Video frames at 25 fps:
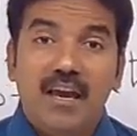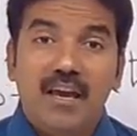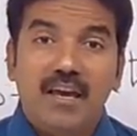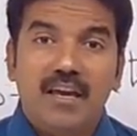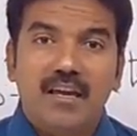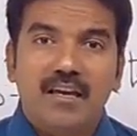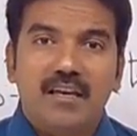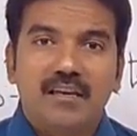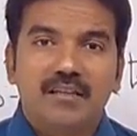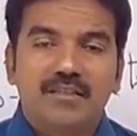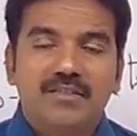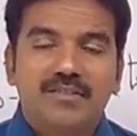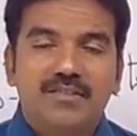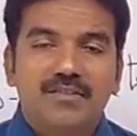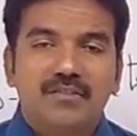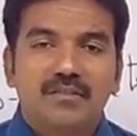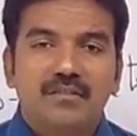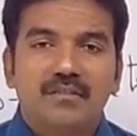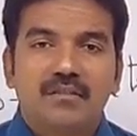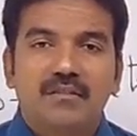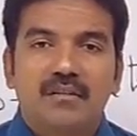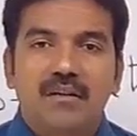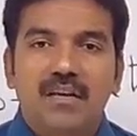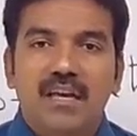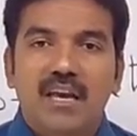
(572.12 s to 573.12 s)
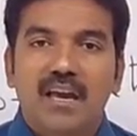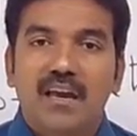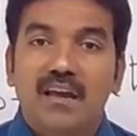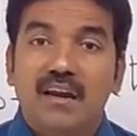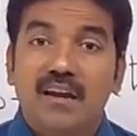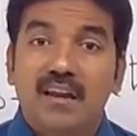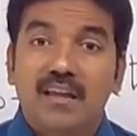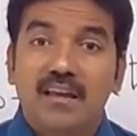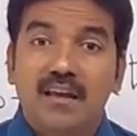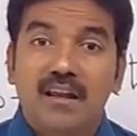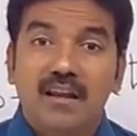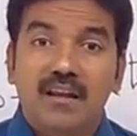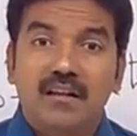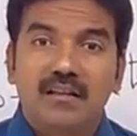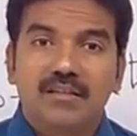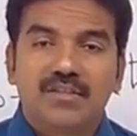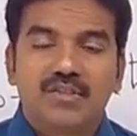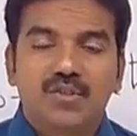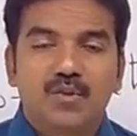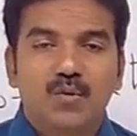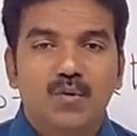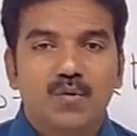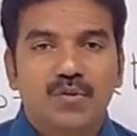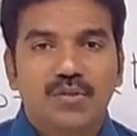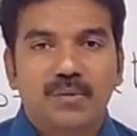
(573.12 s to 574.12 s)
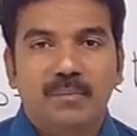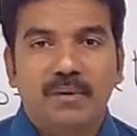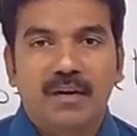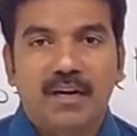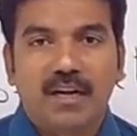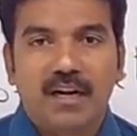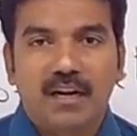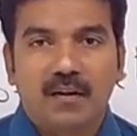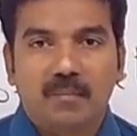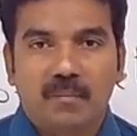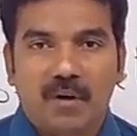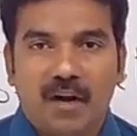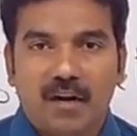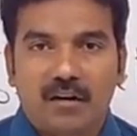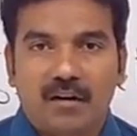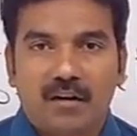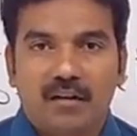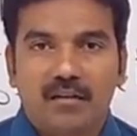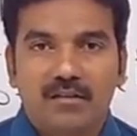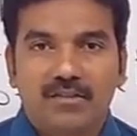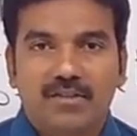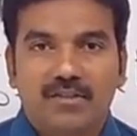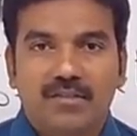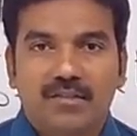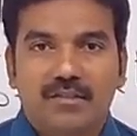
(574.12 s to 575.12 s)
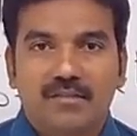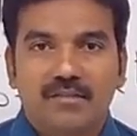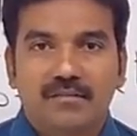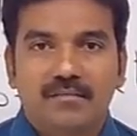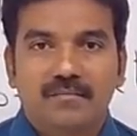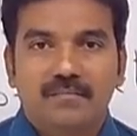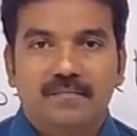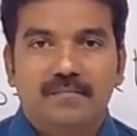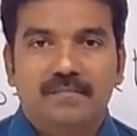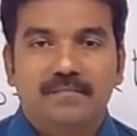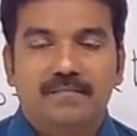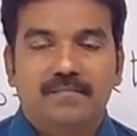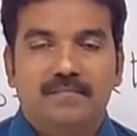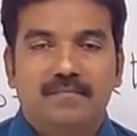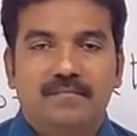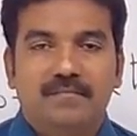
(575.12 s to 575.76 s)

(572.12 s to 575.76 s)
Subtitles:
If A is a real skew symmetric matrix,